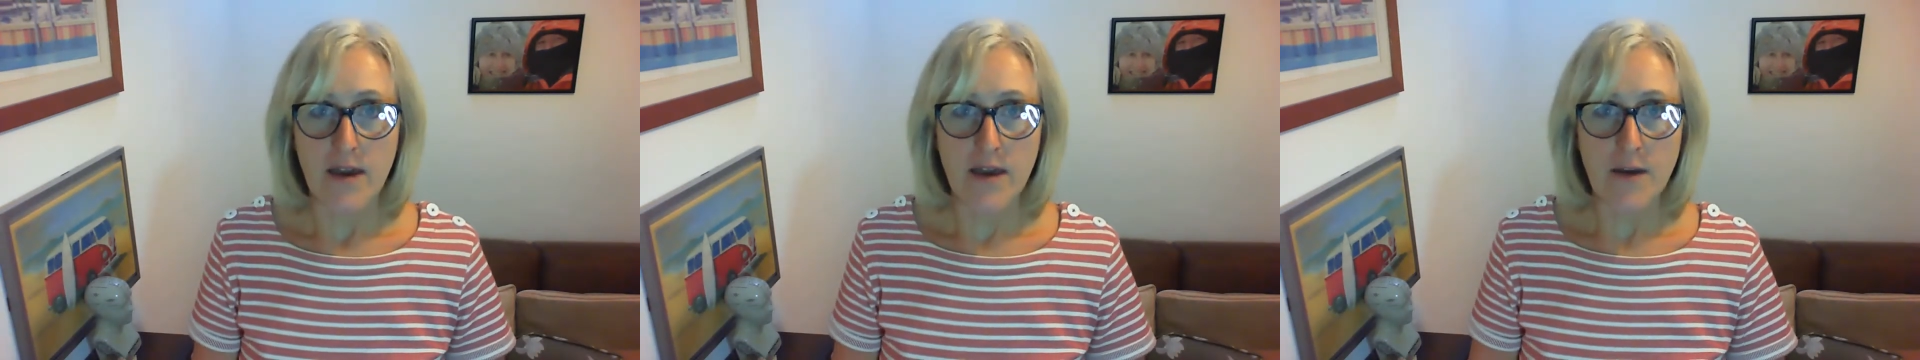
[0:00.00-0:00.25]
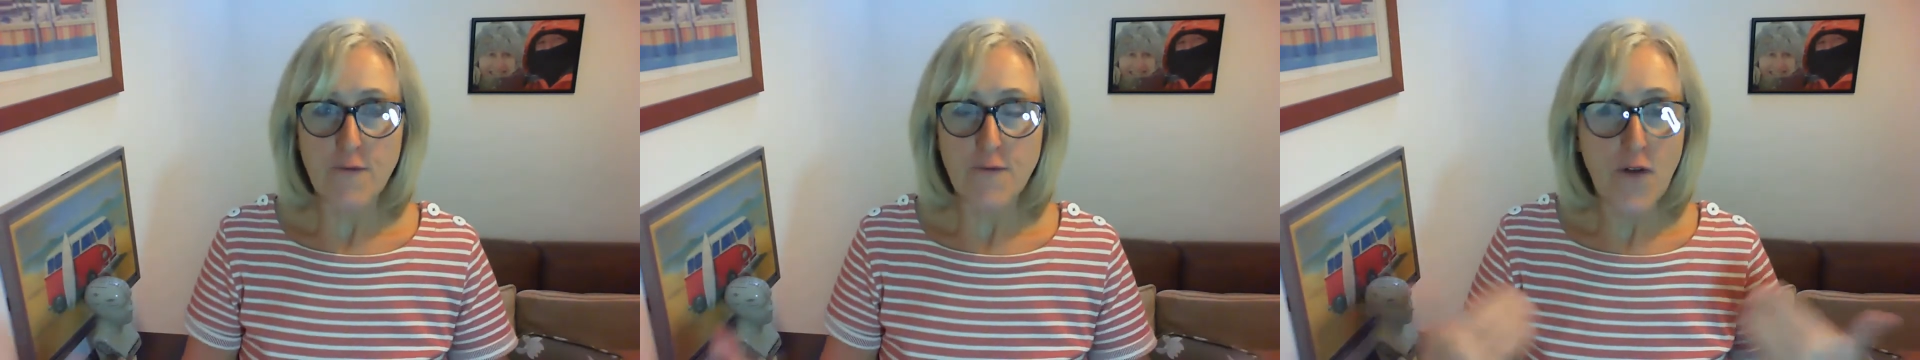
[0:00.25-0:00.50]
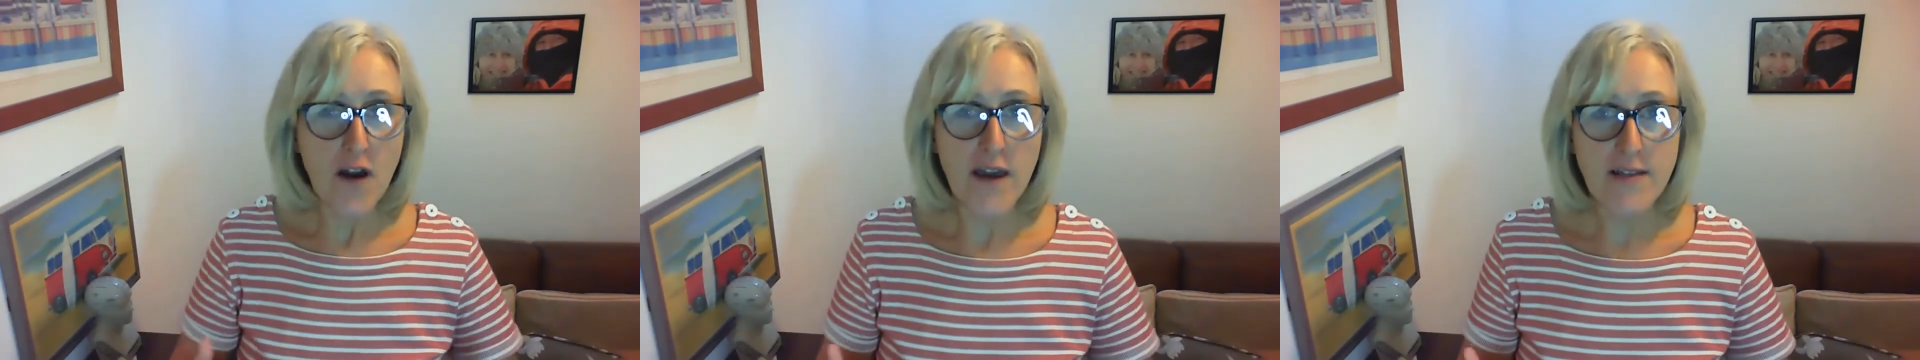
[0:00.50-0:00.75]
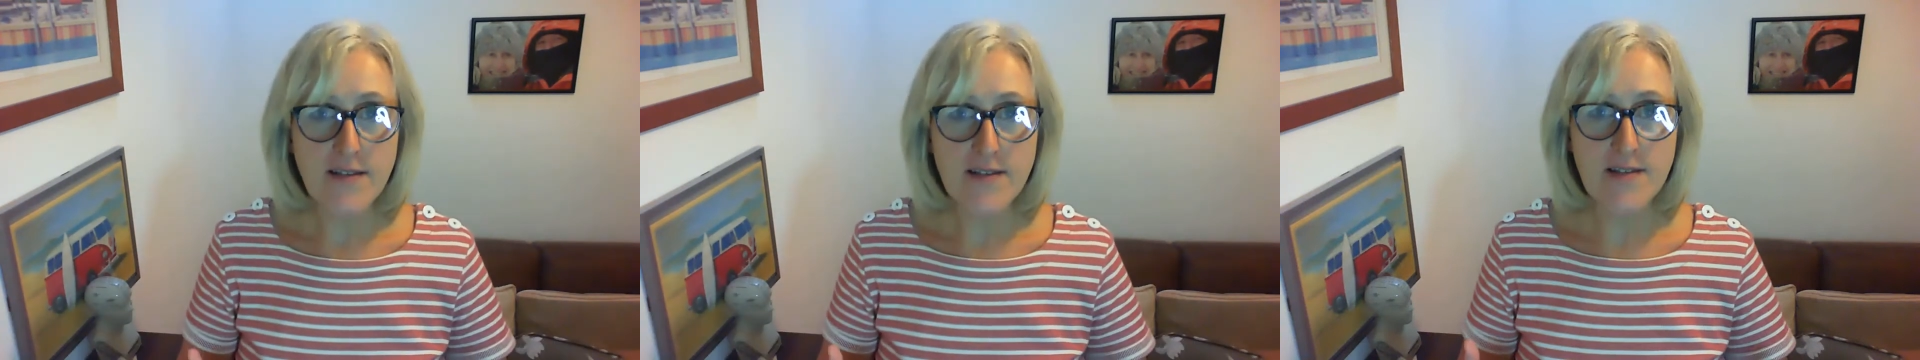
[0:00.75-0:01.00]
it
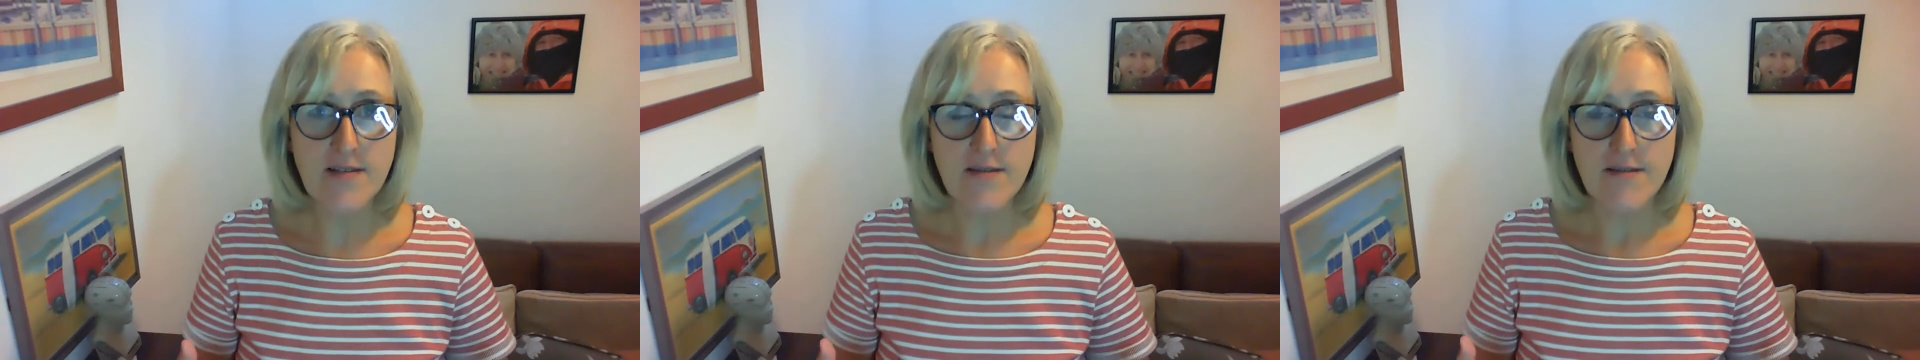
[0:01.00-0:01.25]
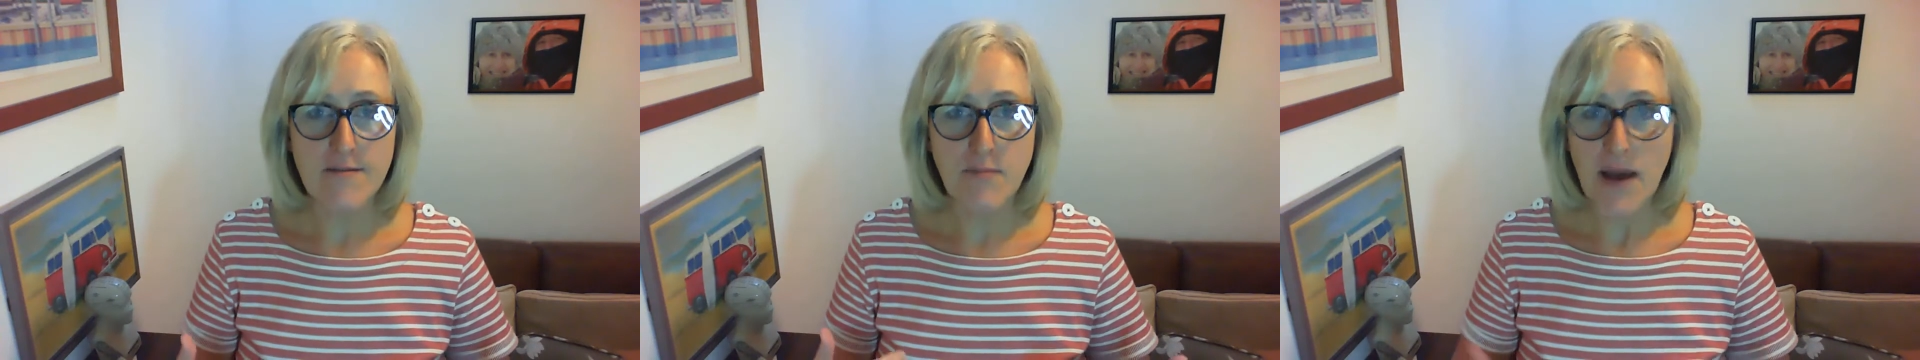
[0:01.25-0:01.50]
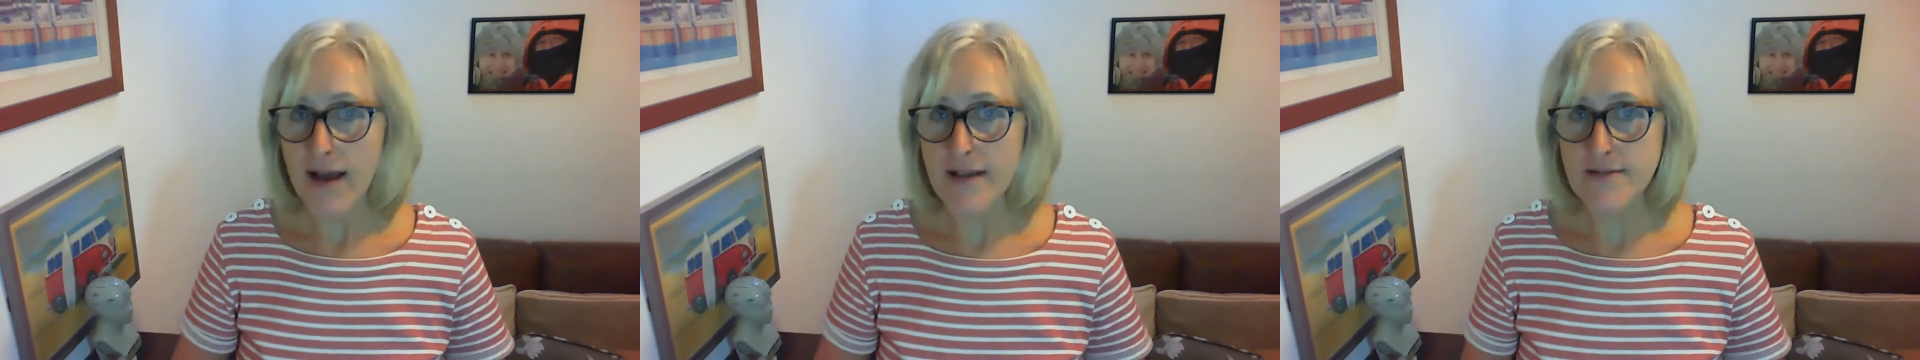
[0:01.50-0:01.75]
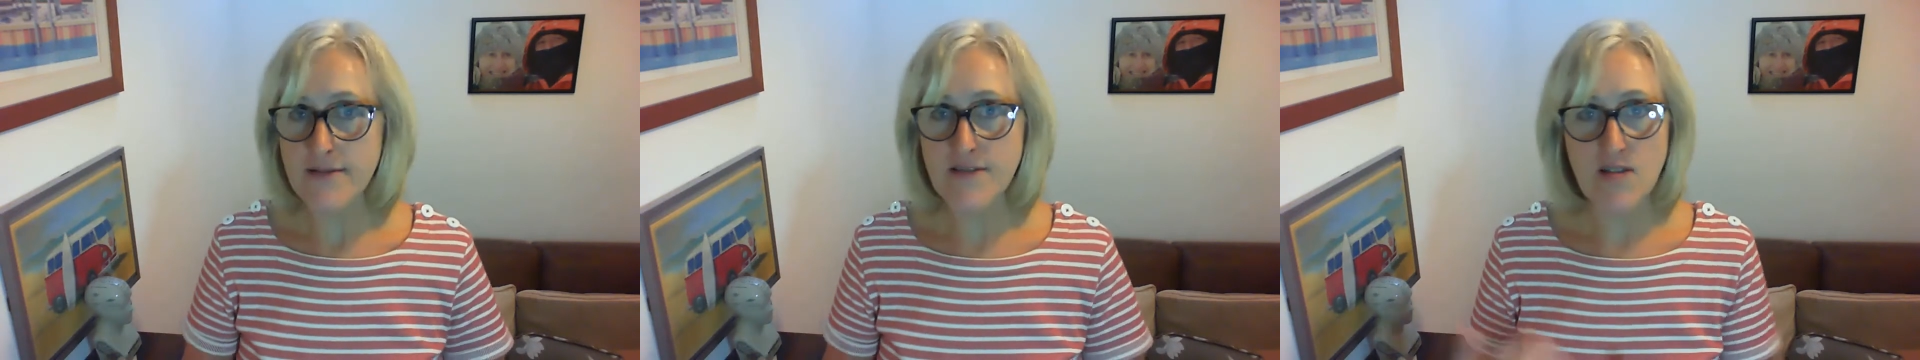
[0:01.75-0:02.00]
finds
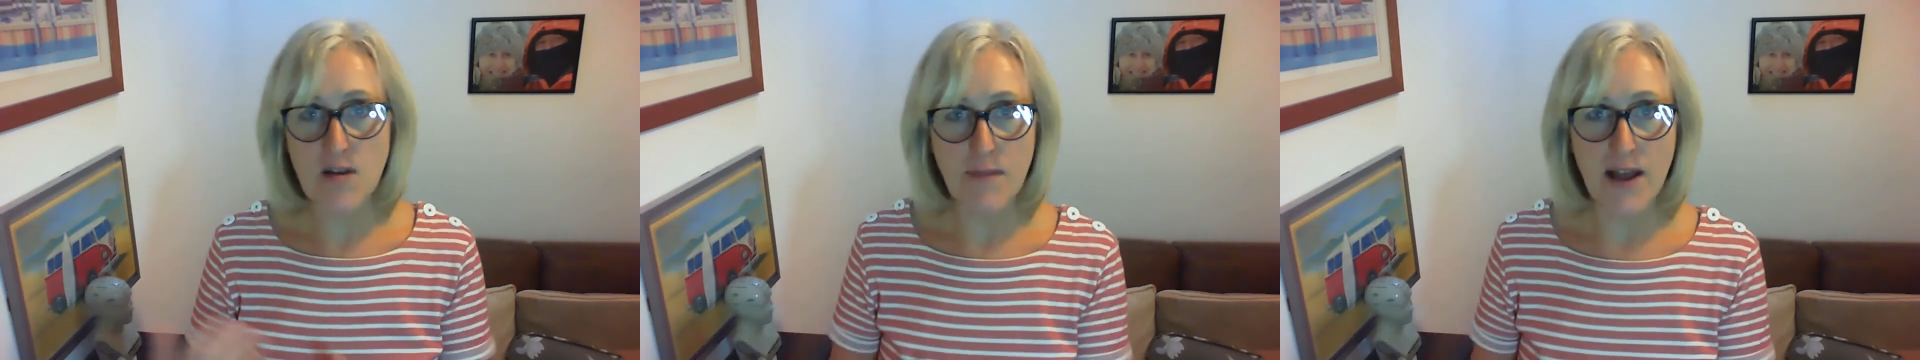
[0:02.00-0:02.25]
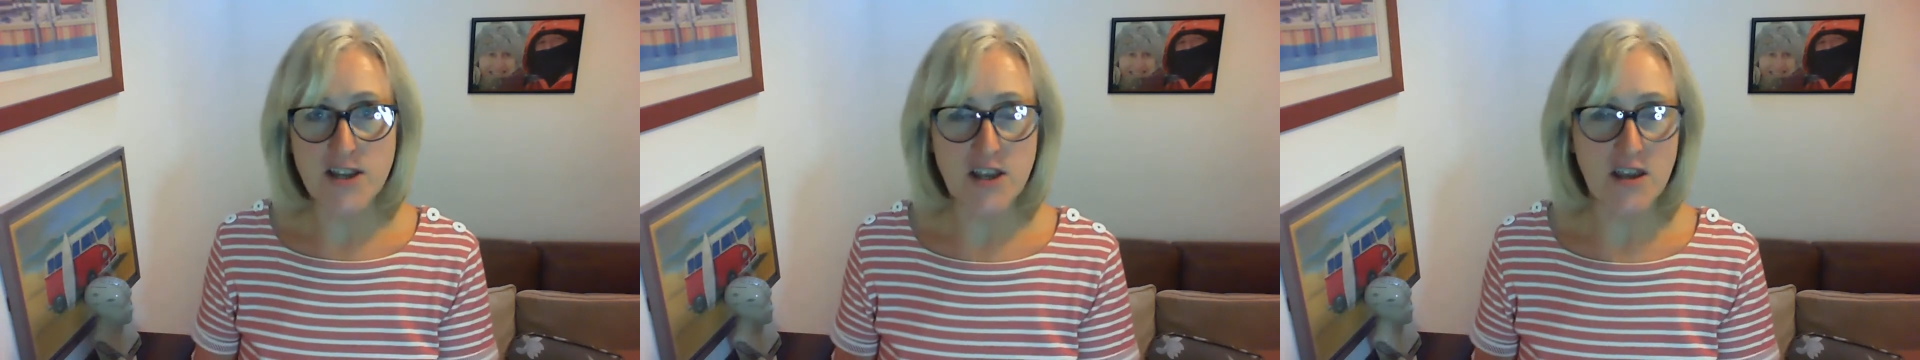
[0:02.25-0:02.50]
patterns that match.